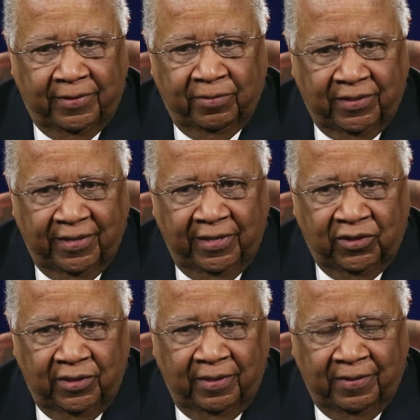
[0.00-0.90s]
was an
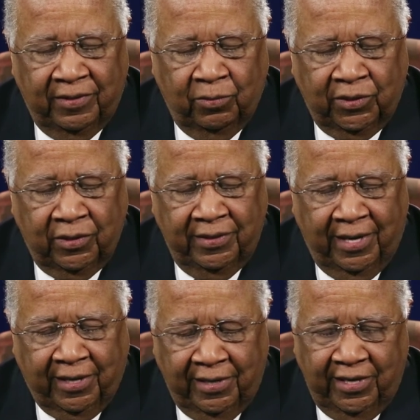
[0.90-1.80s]
issue. This was
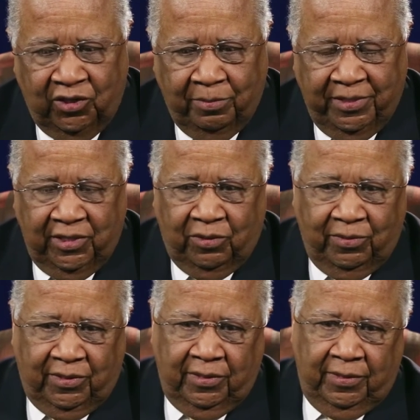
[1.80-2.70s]
not an issue, but this
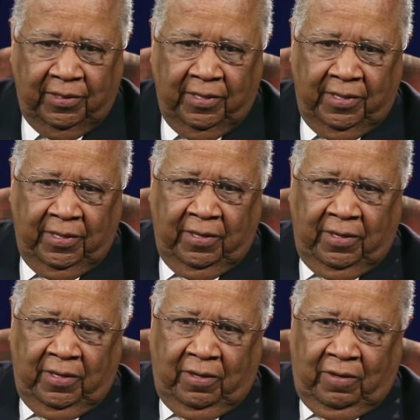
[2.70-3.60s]
was a
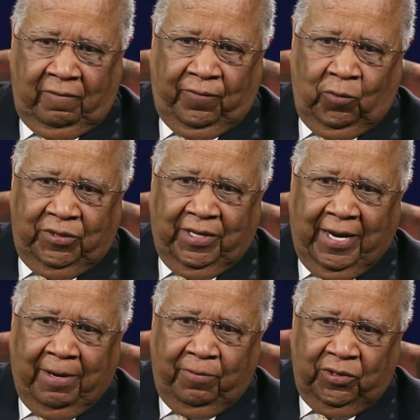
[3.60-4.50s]
force that
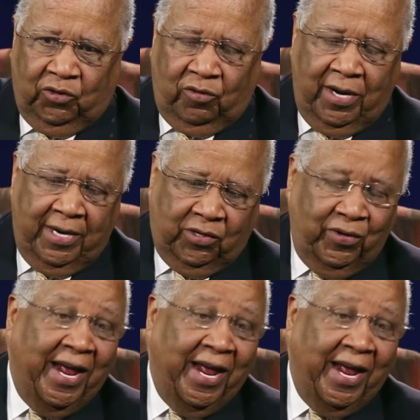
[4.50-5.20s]
I was trying to